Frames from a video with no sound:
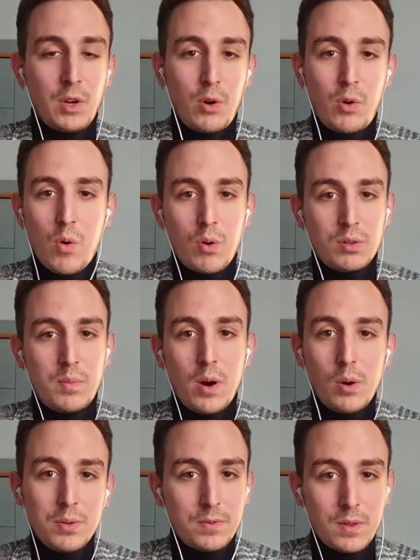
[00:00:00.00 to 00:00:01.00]
record
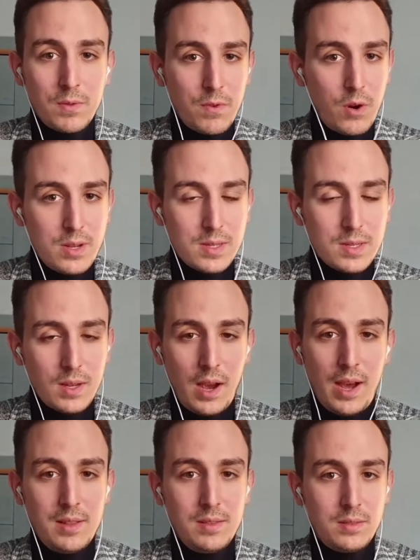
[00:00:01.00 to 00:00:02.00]
both the voice
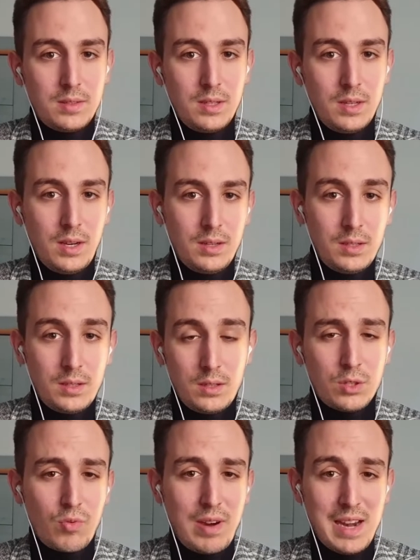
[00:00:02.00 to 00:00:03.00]
and the
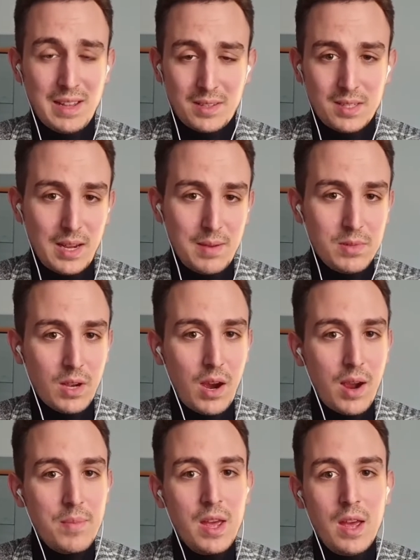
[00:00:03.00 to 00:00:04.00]
screen at the same
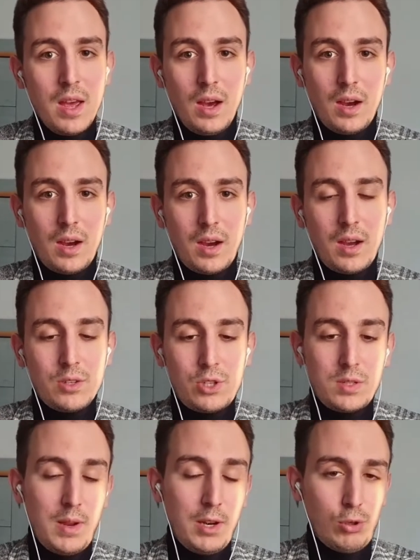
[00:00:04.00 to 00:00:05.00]
time.
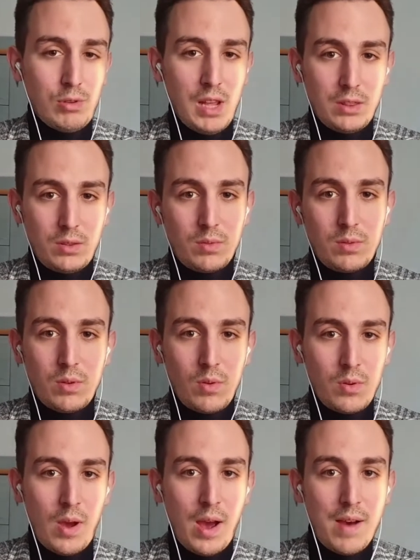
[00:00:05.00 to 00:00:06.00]
Just make sure that
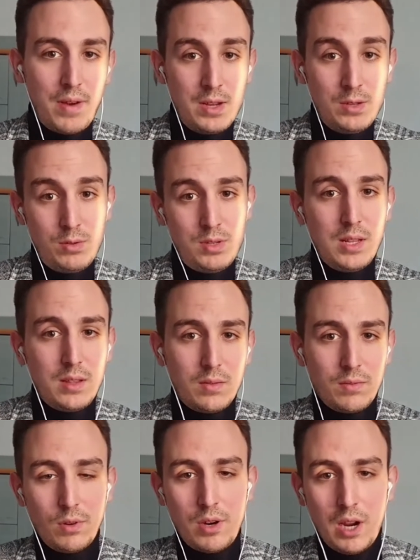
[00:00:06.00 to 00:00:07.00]
you have, as you said,
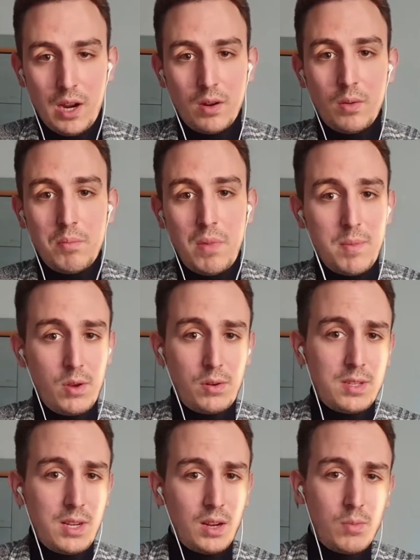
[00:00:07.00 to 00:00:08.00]
Florian, or maybe on
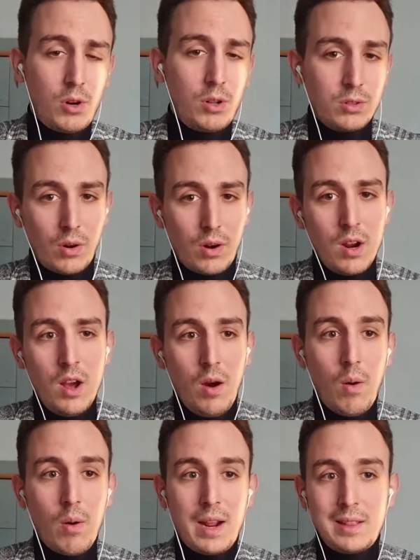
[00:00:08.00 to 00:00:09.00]
a second monitor,
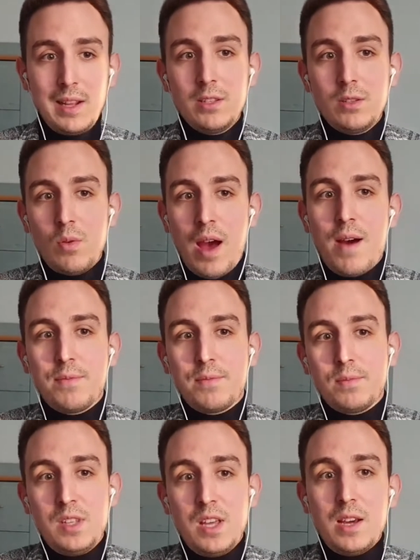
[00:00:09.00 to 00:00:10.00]
or at least you have
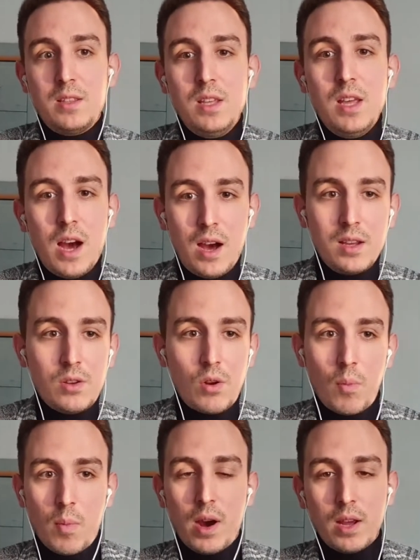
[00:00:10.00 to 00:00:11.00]
the idea in
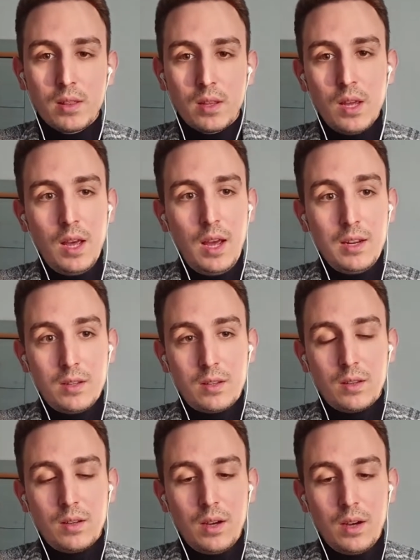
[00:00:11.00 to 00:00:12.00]
your mind. And